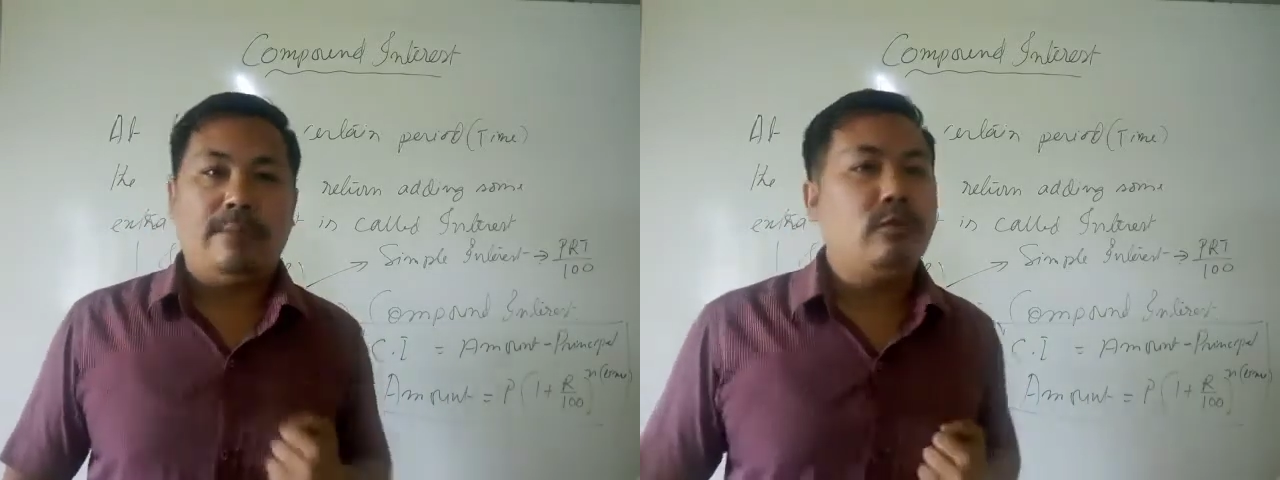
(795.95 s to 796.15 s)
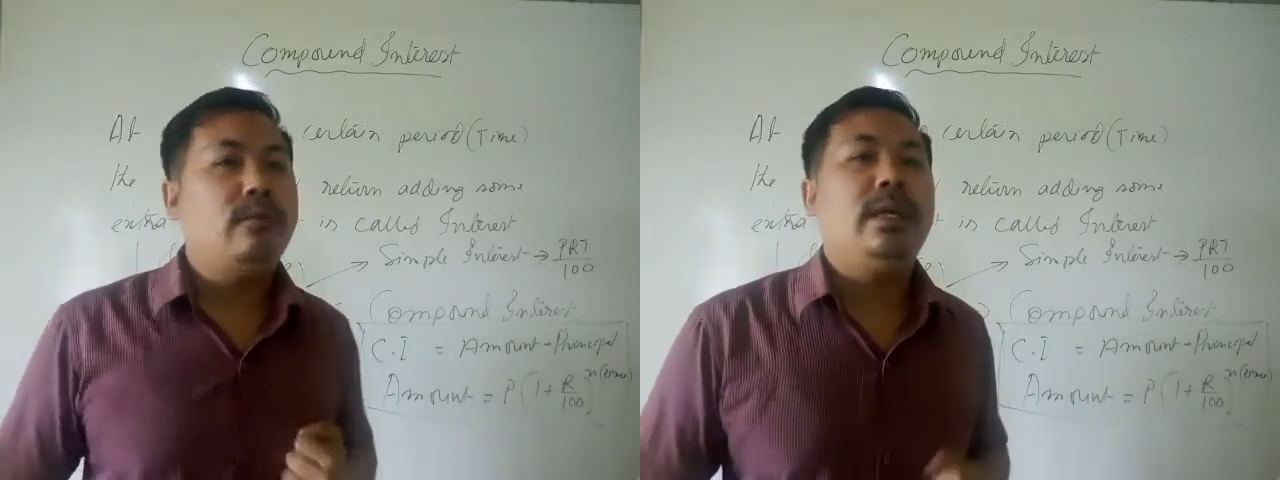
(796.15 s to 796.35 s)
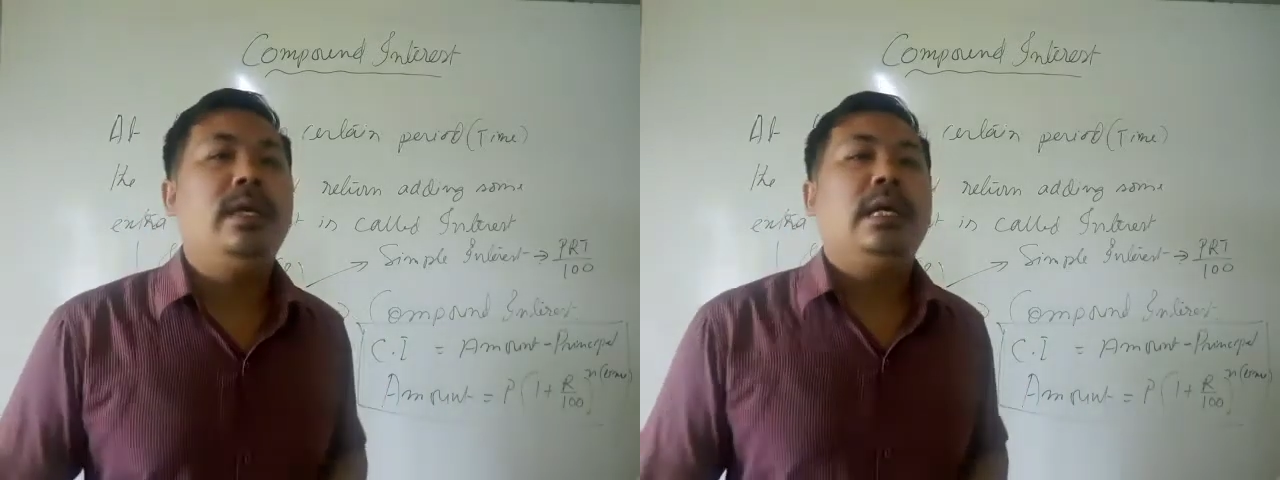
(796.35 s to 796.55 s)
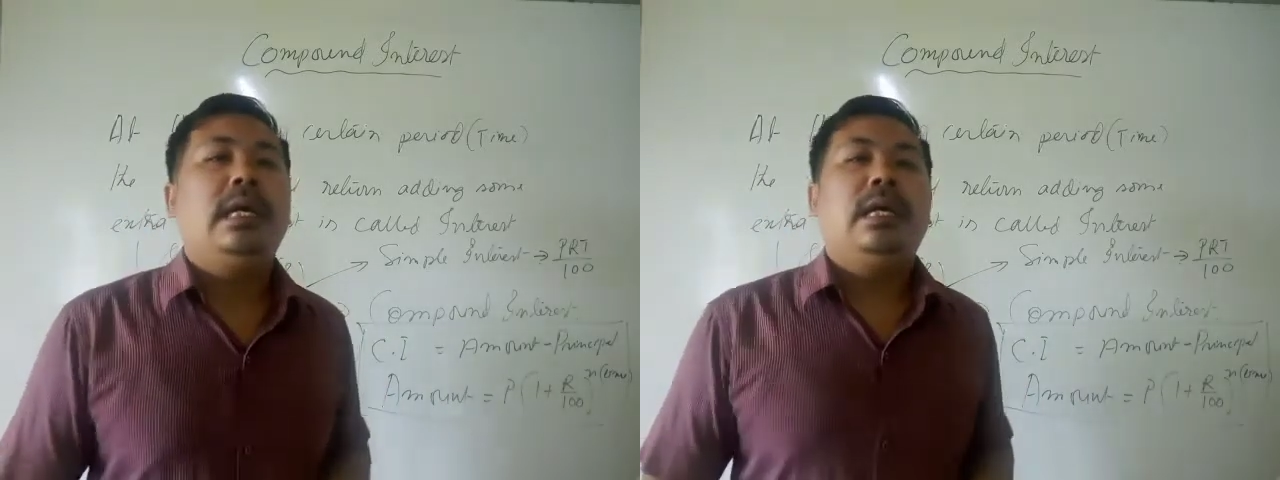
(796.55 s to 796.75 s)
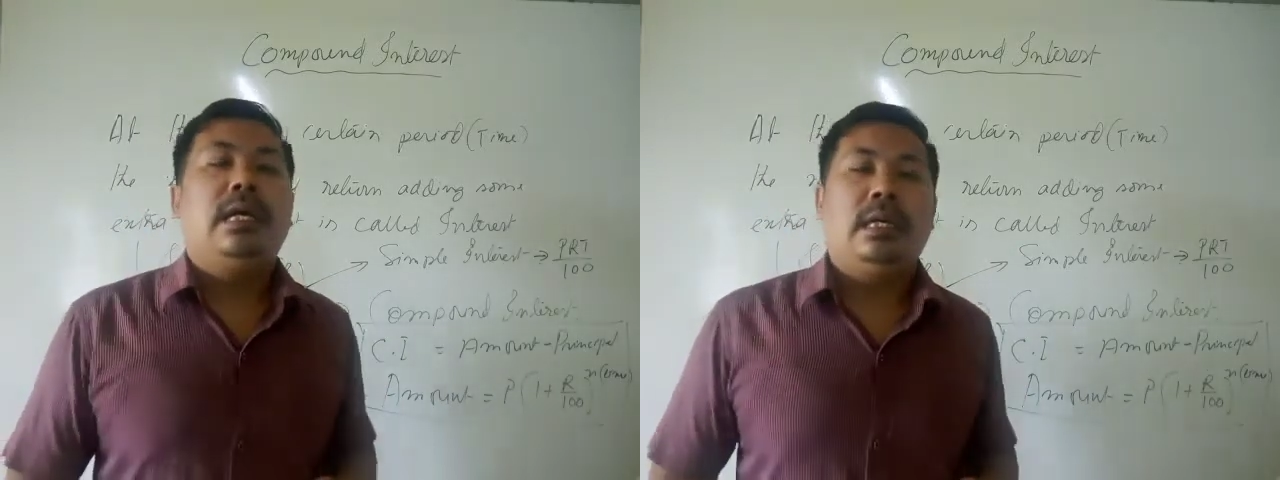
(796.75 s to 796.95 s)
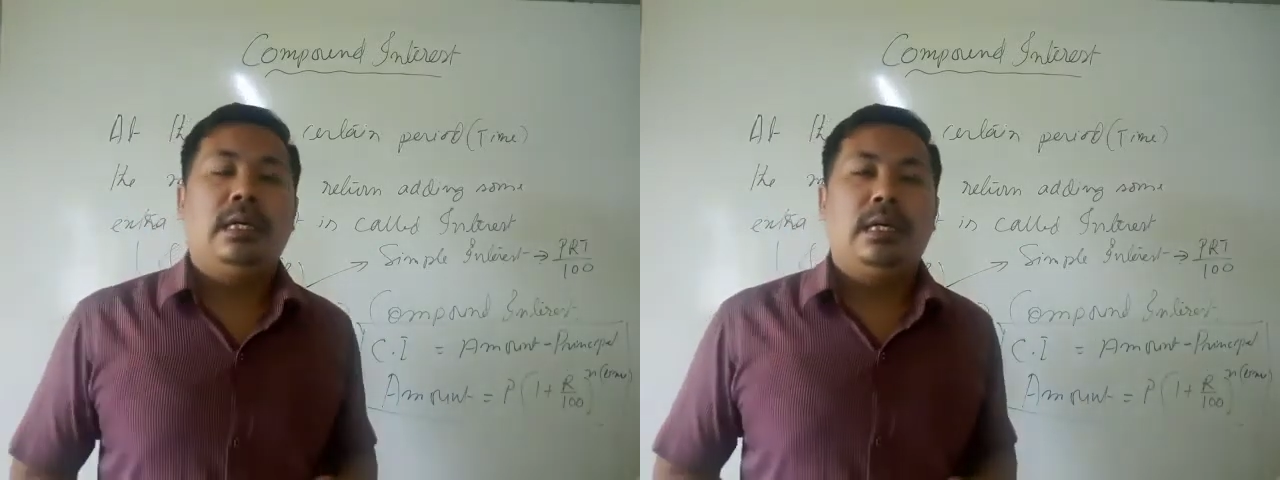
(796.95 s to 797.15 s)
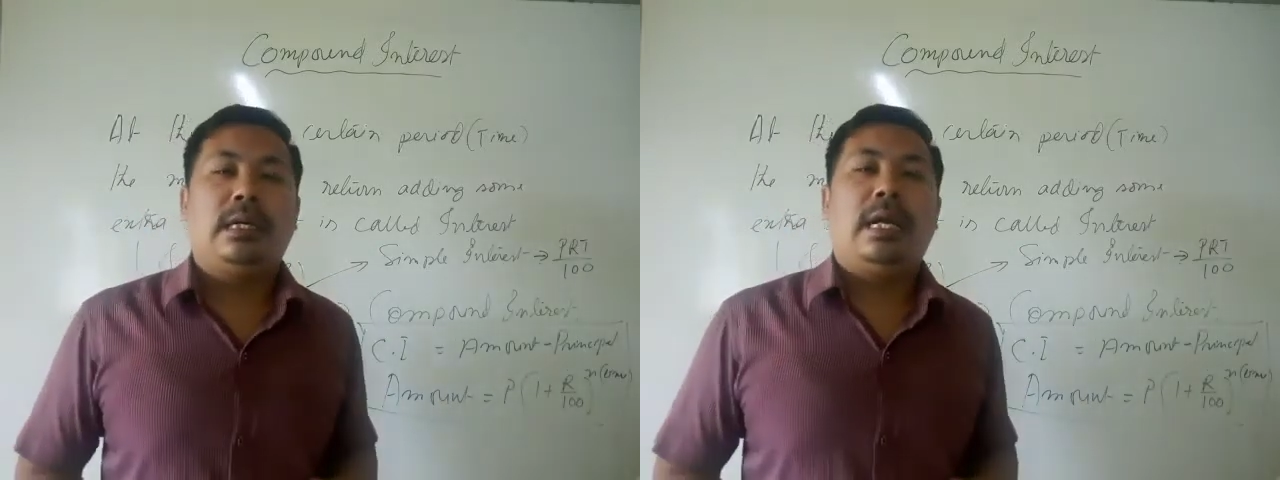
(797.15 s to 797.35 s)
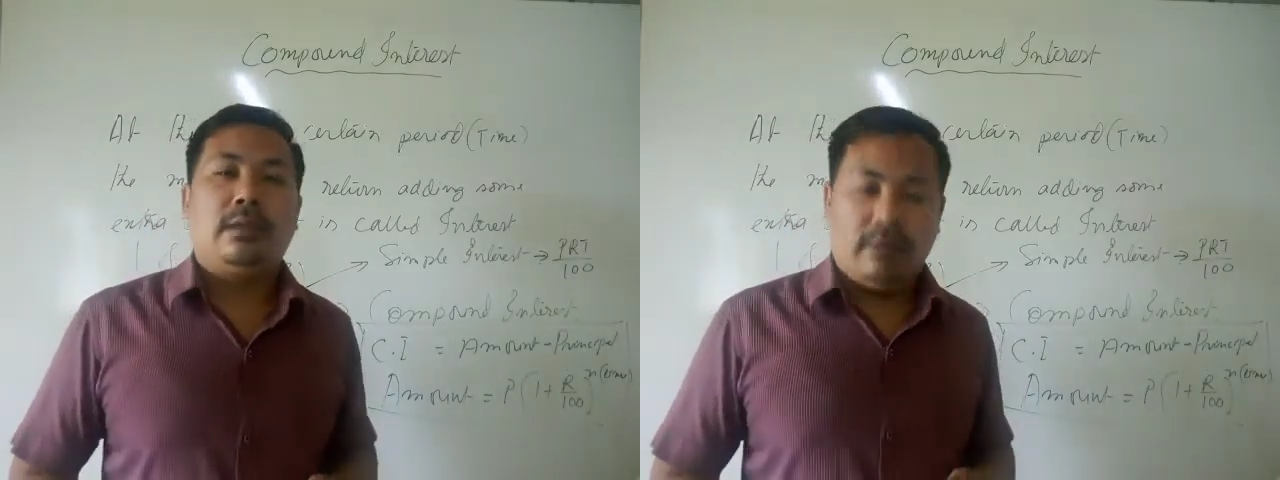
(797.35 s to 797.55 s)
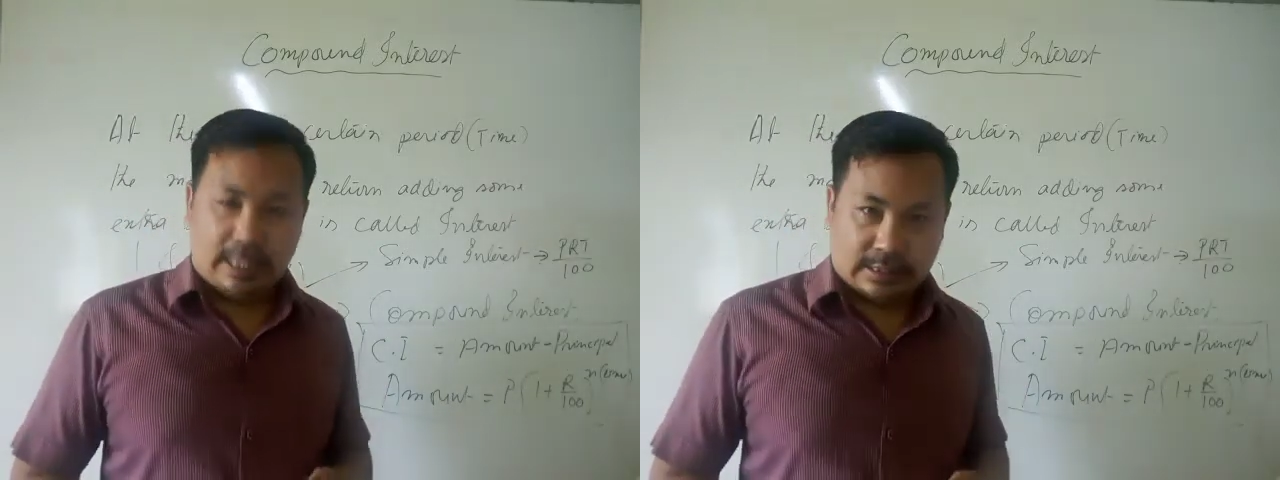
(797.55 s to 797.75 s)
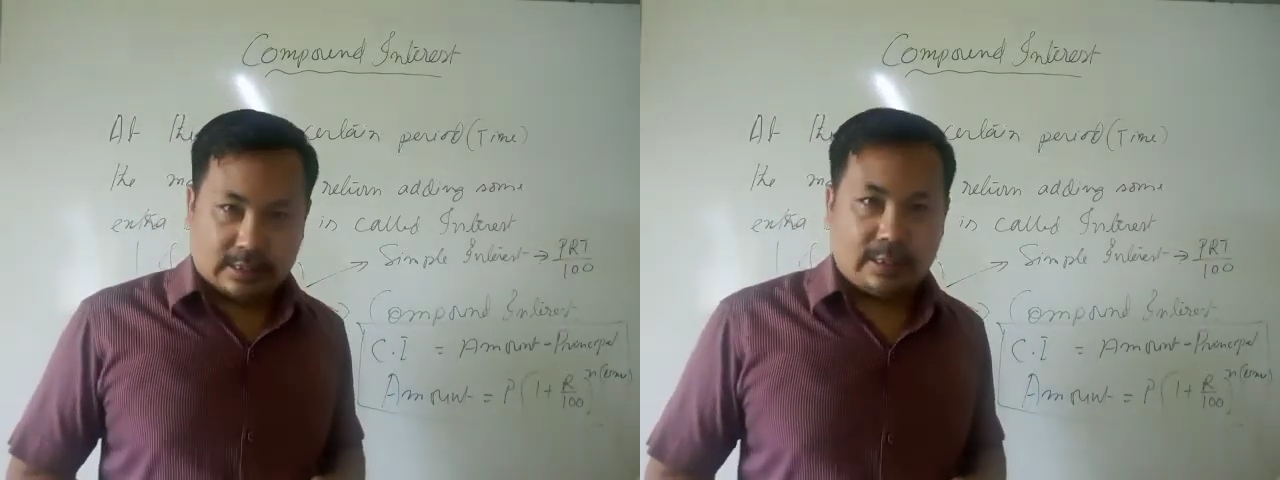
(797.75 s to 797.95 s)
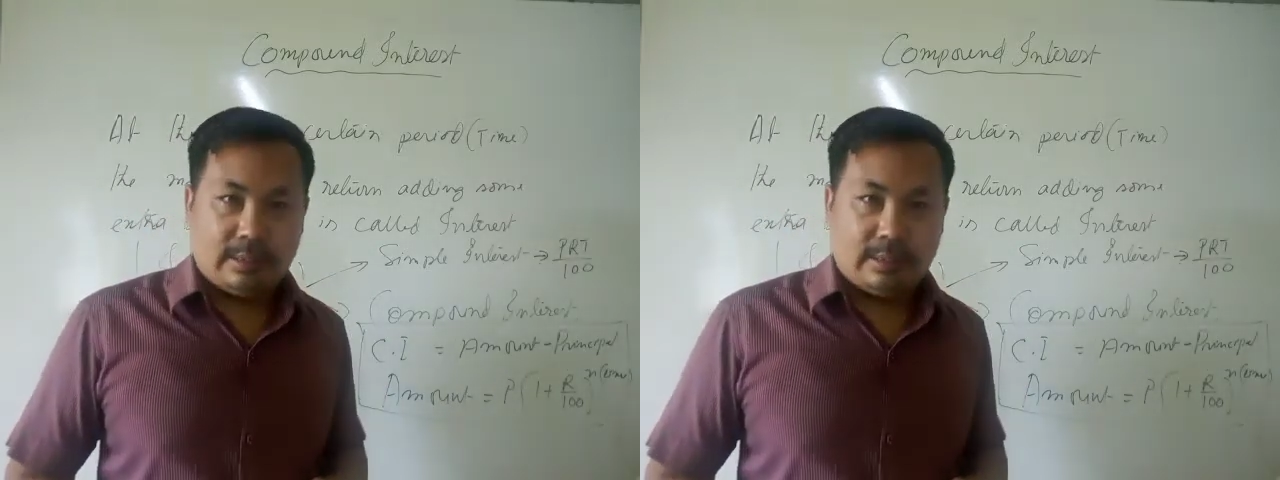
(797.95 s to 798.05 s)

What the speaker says: to be calculated,